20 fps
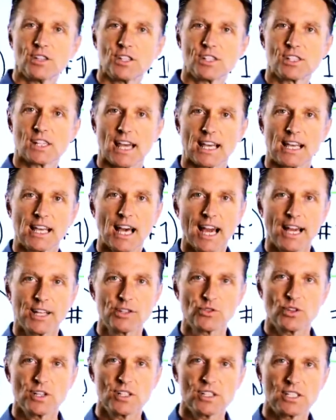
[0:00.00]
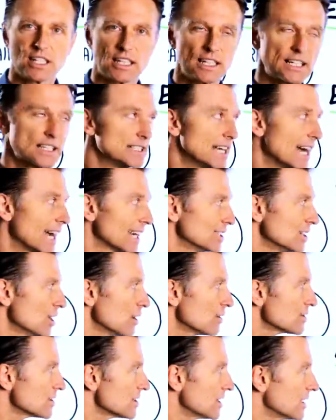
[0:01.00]
the psychiatrist to get a
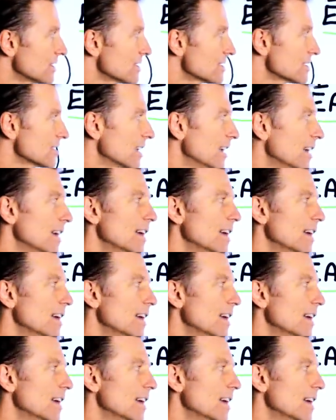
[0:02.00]
diagnosis.